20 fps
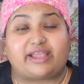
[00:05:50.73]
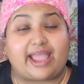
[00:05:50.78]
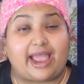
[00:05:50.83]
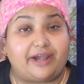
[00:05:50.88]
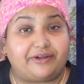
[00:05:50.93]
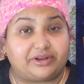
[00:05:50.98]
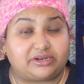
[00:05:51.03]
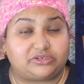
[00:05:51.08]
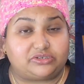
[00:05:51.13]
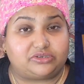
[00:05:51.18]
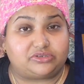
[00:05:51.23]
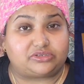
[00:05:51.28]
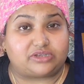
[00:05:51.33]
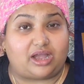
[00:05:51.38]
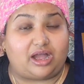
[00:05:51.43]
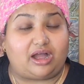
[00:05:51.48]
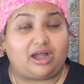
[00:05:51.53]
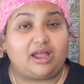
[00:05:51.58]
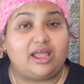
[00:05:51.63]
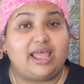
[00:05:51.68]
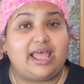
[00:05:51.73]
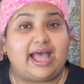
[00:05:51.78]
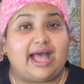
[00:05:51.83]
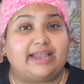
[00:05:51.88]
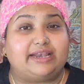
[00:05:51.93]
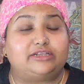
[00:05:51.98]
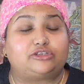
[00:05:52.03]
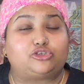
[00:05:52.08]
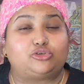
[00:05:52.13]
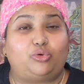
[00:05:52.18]
characters are.
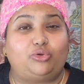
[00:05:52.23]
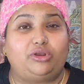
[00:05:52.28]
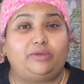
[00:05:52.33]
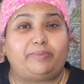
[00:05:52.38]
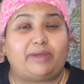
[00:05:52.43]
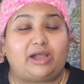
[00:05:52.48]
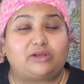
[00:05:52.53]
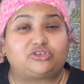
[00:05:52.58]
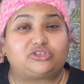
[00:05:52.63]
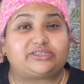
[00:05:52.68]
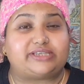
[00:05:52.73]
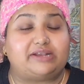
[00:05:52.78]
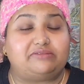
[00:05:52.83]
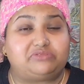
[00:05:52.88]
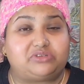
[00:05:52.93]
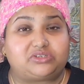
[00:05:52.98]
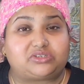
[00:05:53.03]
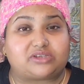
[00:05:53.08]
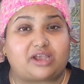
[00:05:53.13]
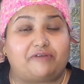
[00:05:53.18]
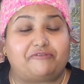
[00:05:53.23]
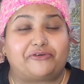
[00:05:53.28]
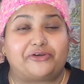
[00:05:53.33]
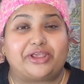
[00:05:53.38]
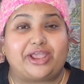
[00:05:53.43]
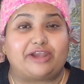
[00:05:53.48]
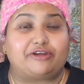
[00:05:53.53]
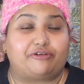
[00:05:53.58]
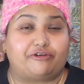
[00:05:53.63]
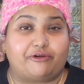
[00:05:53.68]
And it's all about
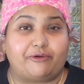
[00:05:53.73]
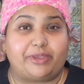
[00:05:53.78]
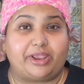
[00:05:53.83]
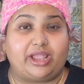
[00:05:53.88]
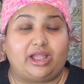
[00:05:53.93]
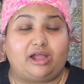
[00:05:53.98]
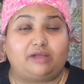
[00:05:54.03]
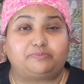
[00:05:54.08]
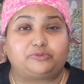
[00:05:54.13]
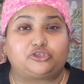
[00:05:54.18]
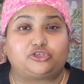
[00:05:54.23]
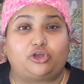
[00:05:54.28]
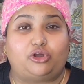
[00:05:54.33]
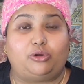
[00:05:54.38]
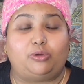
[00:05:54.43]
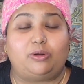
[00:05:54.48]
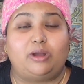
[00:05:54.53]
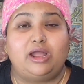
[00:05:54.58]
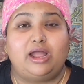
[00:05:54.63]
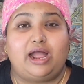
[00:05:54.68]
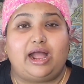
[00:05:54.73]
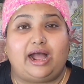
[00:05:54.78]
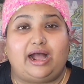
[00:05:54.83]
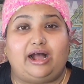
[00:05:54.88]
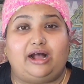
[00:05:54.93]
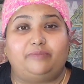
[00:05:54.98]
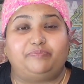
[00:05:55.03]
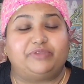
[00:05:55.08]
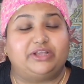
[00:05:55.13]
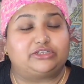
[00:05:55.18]
self-discovery and growing up. So
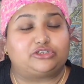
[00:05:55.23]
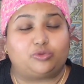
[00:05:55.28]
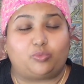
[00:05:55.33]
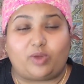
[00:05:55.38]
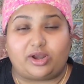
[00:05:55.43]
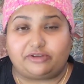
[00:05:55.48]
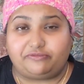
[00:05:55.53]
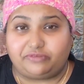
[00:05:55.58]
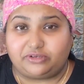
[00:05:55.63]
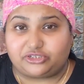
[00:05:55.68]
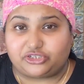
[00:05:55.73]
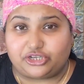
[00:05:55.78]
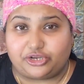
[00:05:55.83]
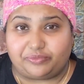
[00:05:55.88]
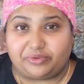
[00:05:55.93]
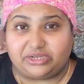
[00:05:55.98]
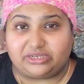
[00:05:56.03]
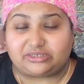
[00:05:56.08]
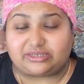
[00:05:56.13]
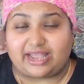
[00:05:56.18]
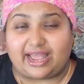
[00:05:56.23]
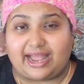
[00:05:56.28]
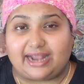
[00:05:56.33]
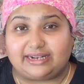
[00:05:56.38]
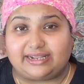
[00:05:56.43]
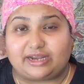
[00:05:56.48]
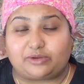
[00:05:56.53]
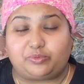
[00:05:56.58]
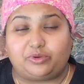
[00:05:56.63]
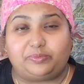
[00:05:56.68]
it's a wonderful series,
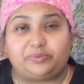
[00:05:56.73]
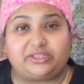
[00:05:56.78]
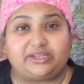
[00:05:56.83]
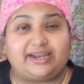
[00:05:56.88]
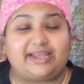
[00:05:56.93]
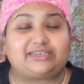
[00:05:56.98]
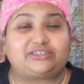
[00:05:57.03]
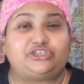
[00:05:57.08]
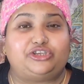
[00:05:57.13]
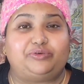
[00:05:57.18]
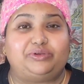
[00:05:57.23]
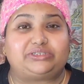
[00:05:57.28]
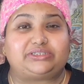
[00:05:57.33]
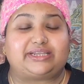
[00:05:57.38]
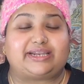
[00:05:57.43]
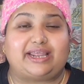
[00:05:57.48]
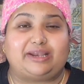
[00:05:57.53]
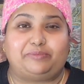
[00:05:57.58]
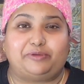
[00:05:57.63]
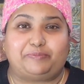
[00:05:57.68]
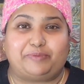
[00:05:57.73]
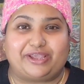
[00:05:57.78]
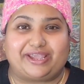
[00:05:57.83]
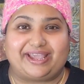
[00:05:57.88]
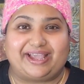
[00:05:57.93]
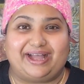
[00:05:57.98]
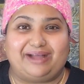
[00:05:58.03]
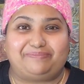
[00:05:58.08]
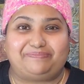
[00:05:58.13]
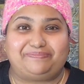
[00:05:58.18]
and that will be the next series that I'll be
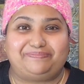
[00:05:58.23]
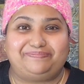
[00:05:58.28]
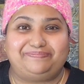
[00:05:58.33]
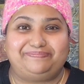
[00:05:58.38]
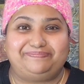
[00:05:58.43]
picking up.